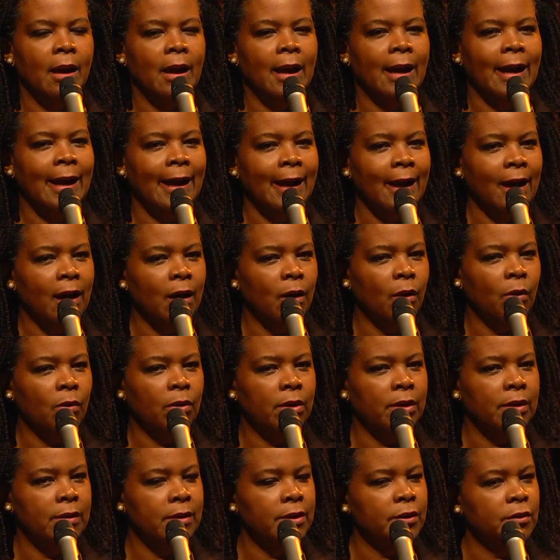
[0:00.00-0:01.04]
How
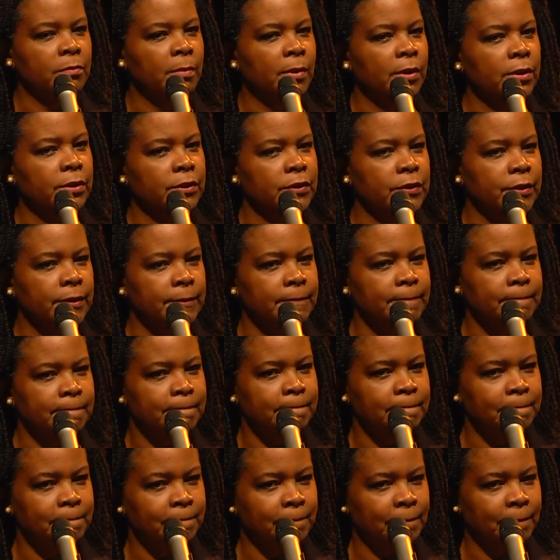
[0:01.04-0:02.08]
could this person
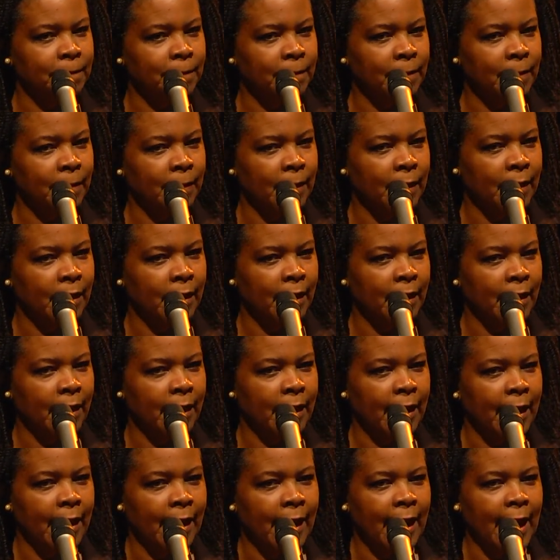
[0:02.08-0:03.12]

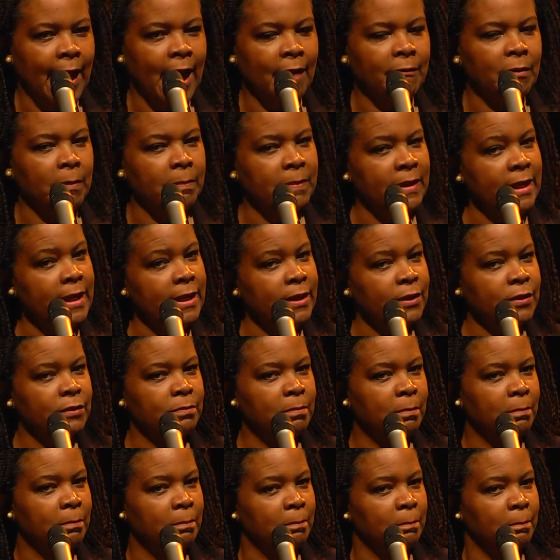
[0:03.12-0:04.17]
have a piece
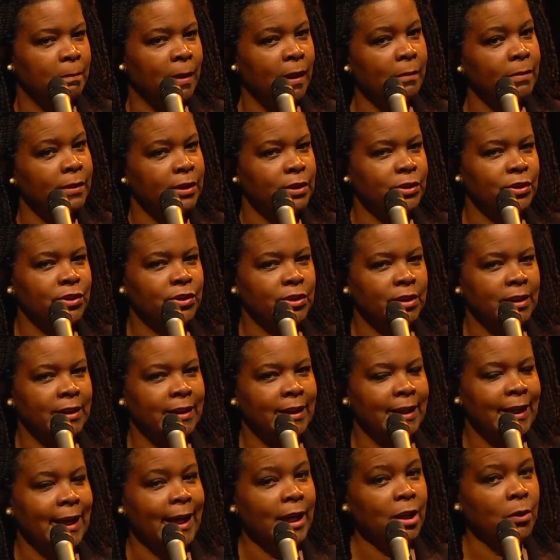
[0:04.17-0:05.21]
published
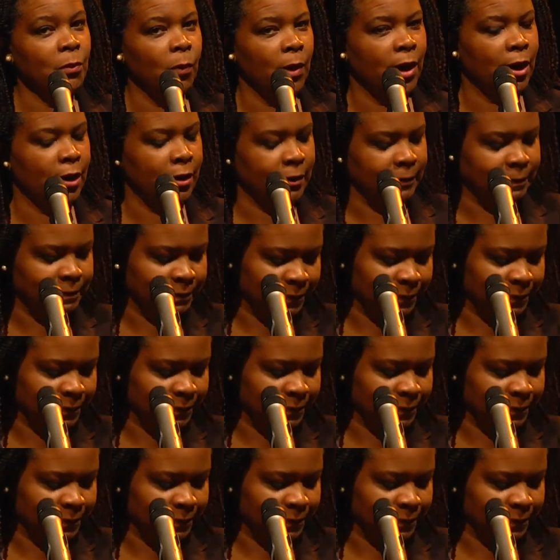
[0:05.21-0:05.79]
anywhere?